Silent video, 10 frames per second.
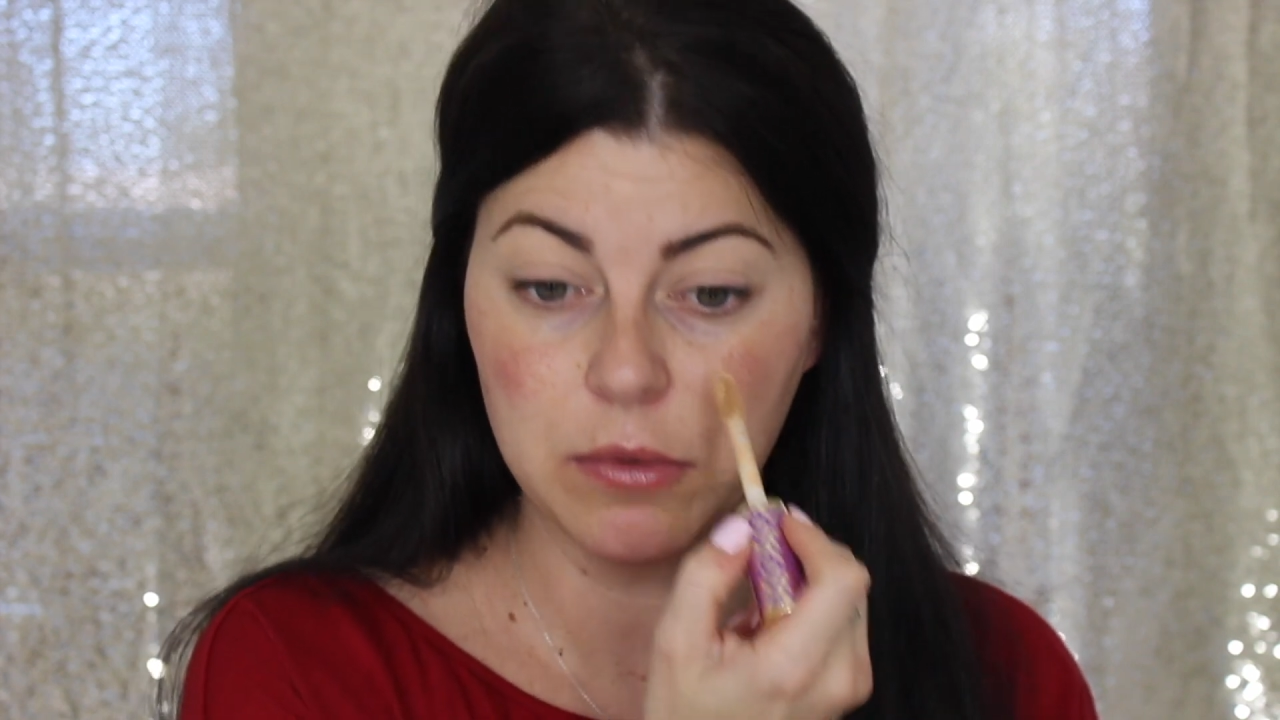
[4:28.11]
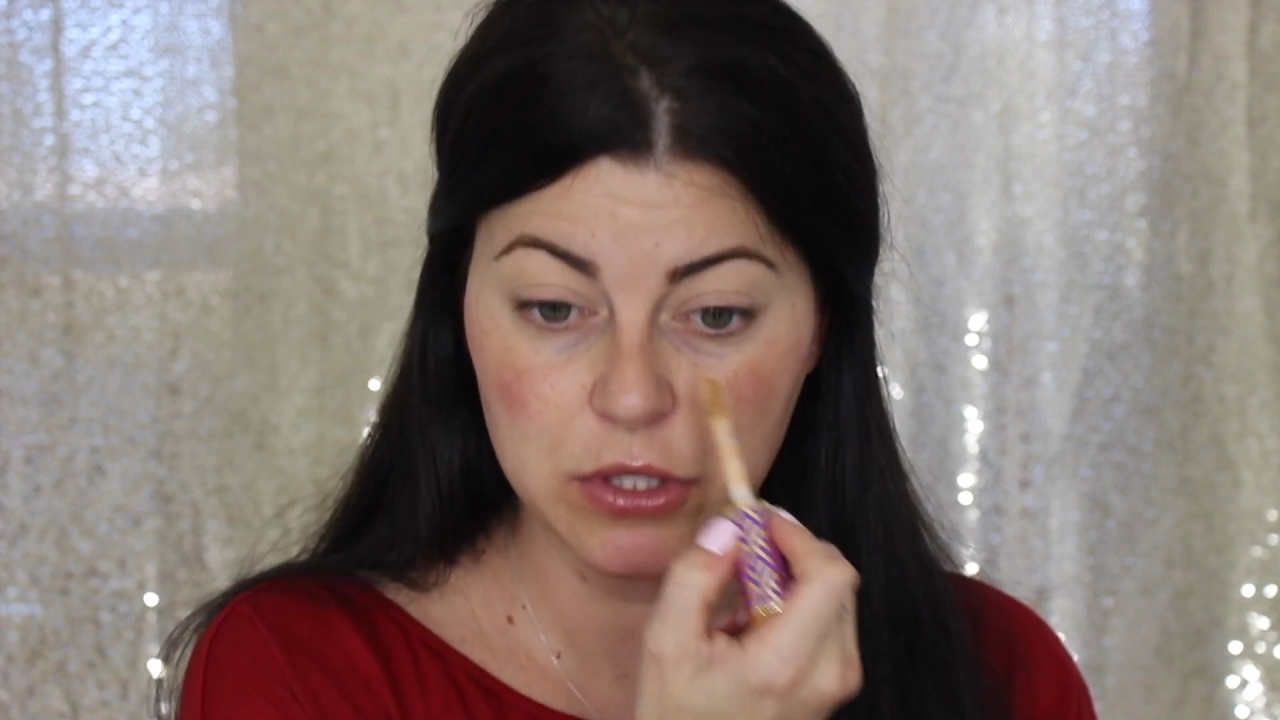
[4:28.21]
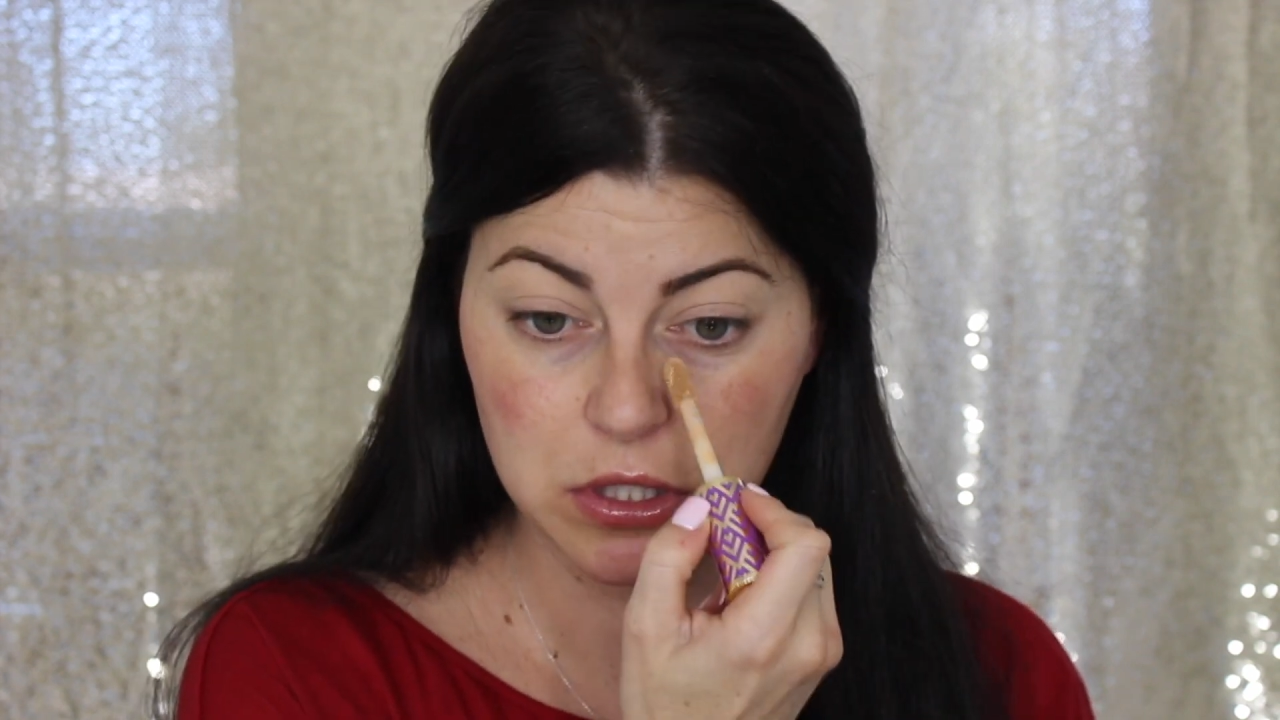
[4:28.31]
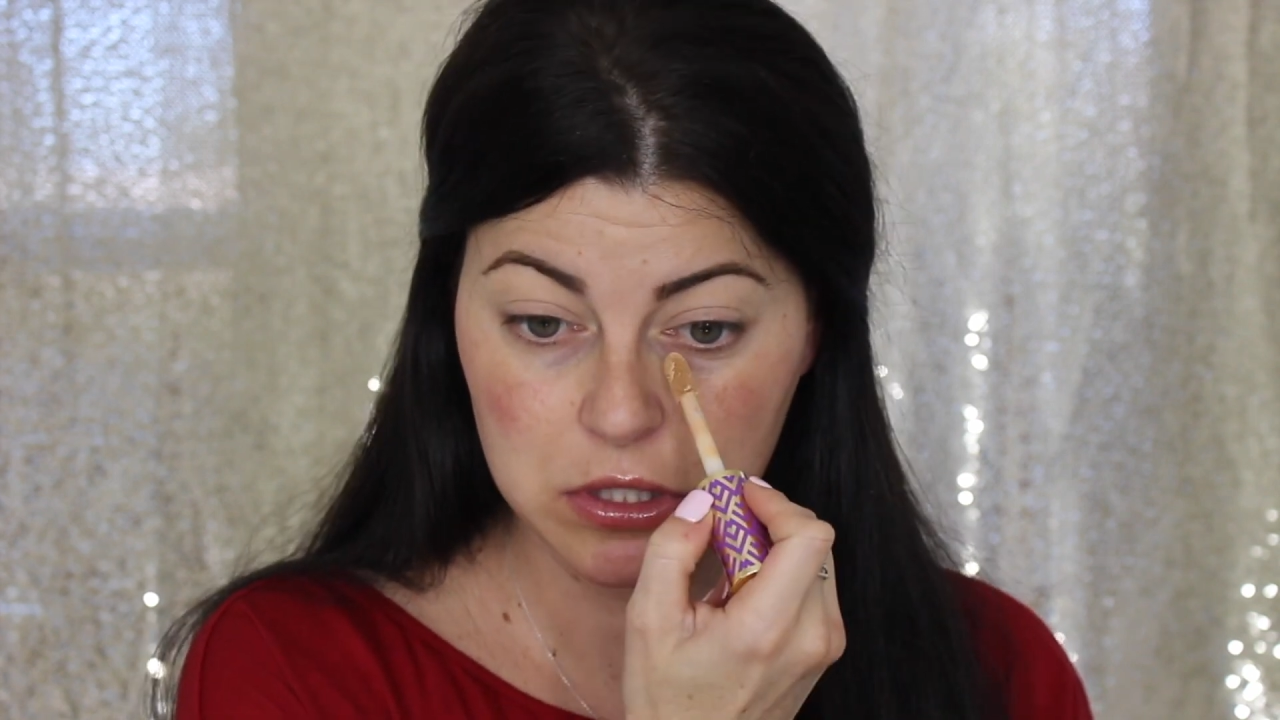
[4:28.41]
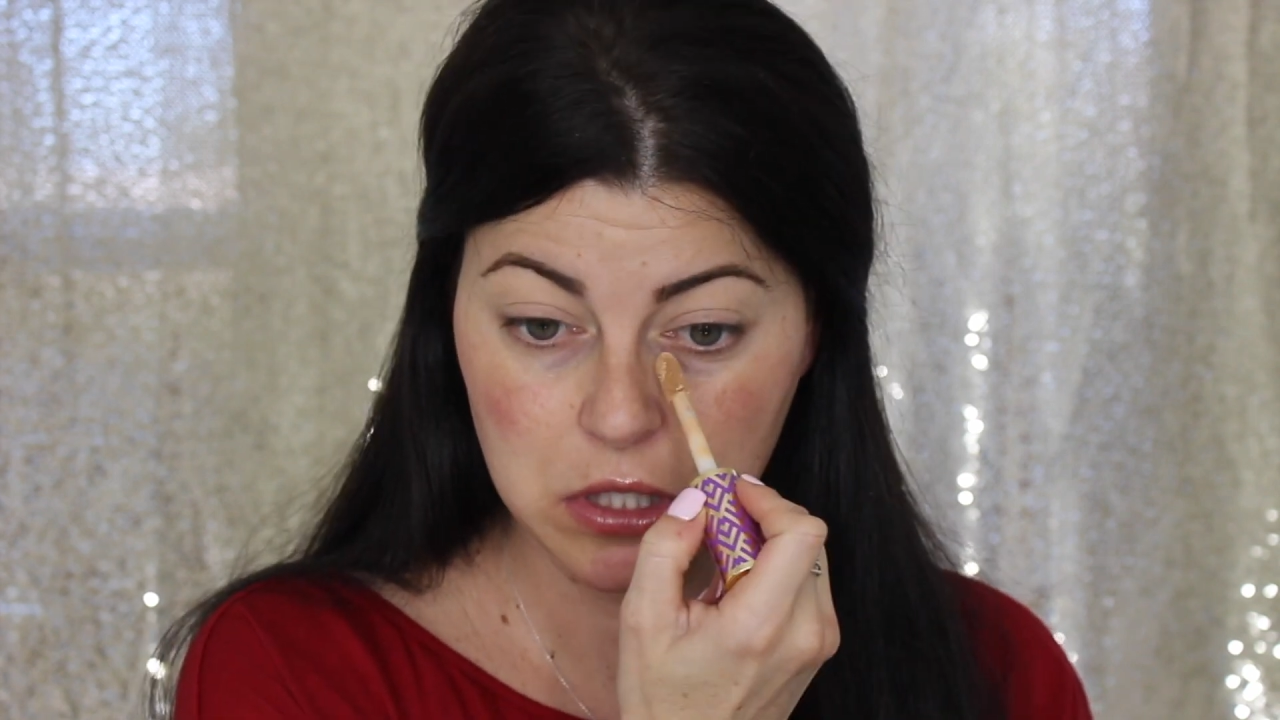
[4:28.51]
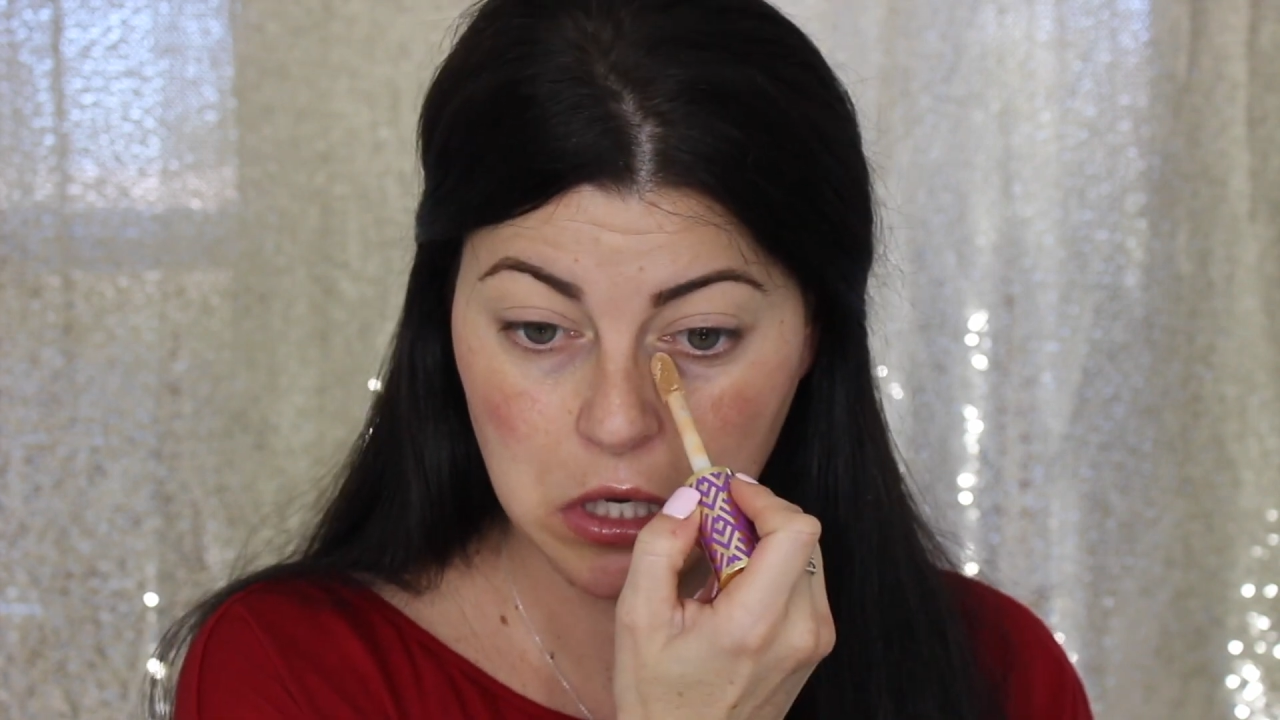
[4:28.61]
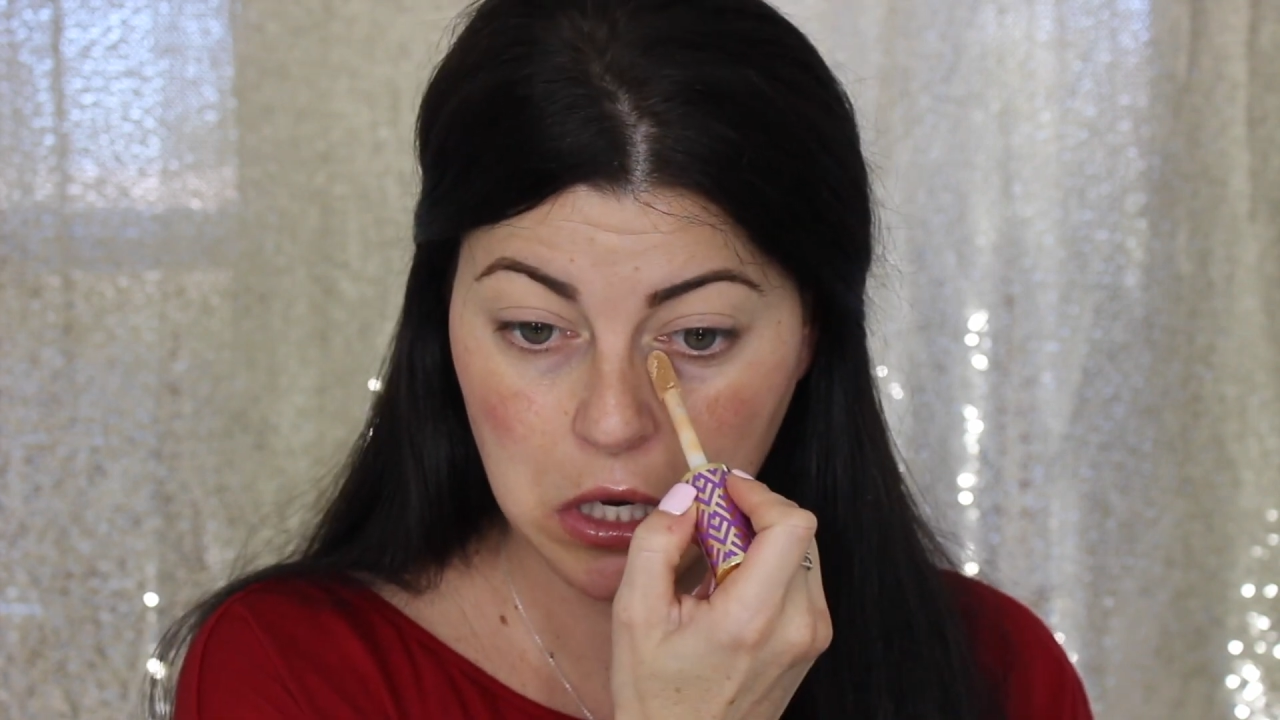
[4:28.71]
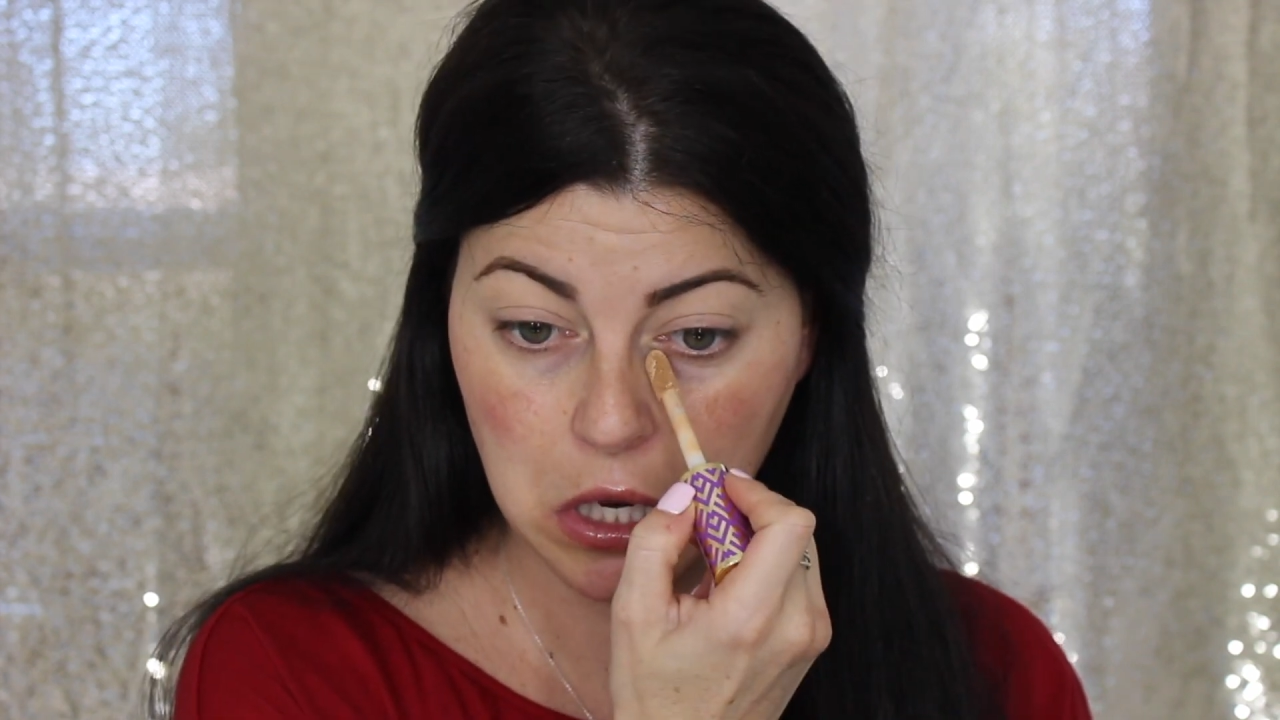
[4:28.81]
which is.